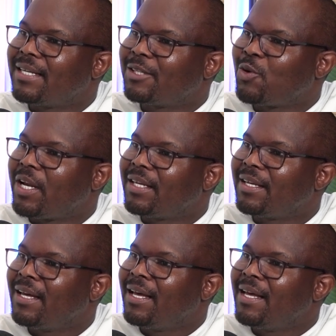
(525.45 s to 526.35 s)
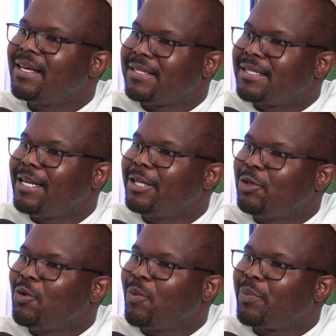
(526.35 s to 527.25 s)
actually instill in
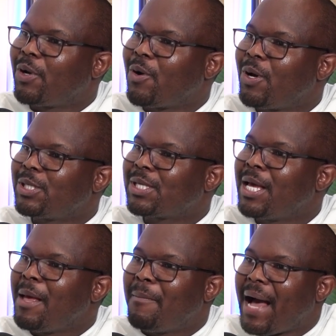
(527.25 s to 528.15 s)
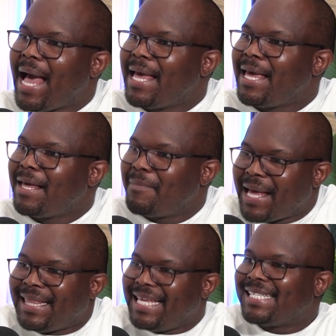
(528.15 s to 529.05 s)
you, because by
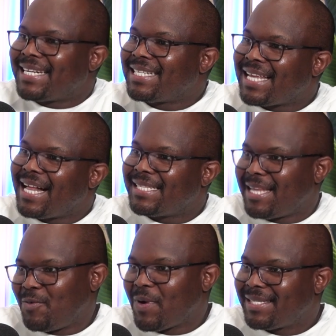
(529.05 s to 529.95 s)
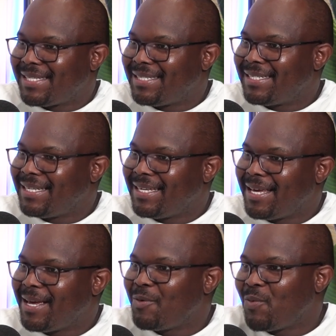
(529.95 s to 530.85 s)
these results that we're sitting
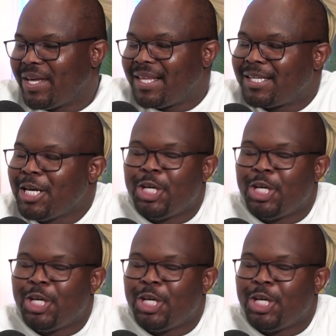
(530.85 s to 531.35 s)
here with,